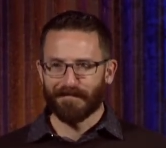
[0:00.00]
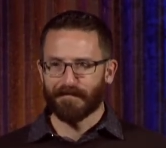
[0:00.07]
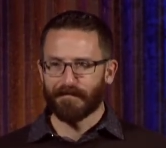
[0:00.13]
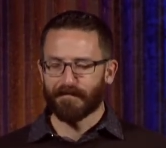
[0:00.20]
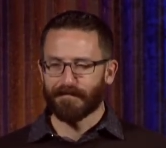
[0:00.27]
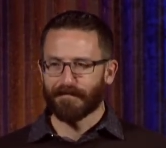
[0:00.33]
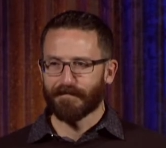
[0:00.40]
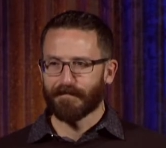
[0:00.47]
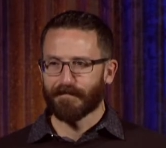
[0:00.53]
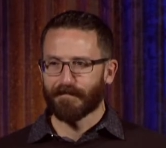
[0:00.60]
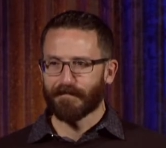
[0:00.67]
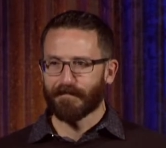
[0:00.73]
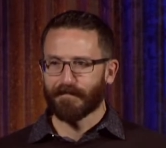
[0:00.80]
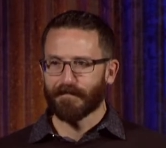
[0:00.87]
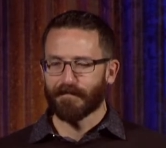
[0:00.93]

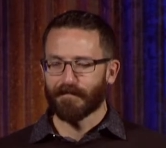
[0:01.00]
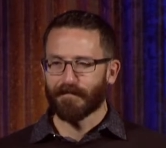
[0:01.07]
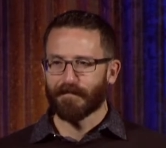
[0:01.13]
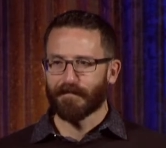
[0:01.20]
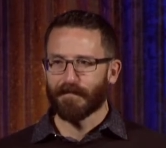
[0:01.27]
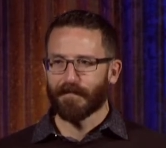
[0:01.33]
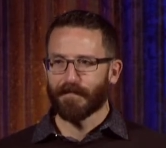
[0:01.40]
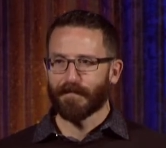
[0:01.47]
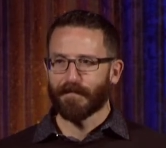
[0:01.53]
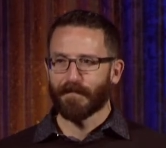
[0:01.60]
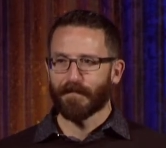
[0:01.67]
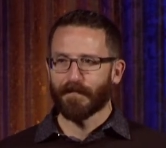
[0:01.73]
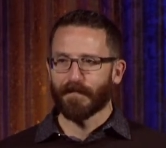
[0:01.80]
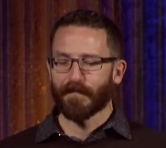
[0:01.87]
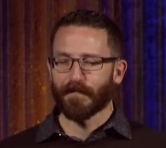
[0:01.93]

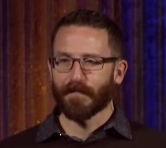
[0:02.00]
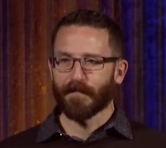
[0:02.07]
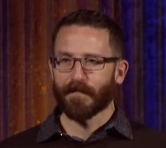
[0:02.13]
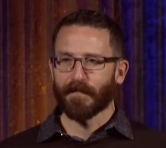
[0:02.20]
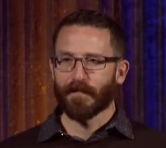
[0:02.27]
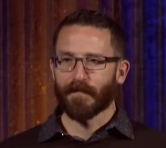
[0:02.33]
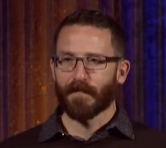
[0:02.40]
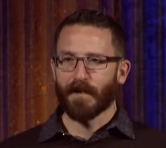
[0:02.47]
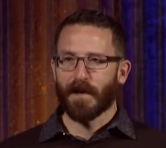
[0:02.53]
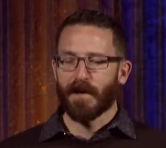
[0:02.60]
No one is speaking in this clip.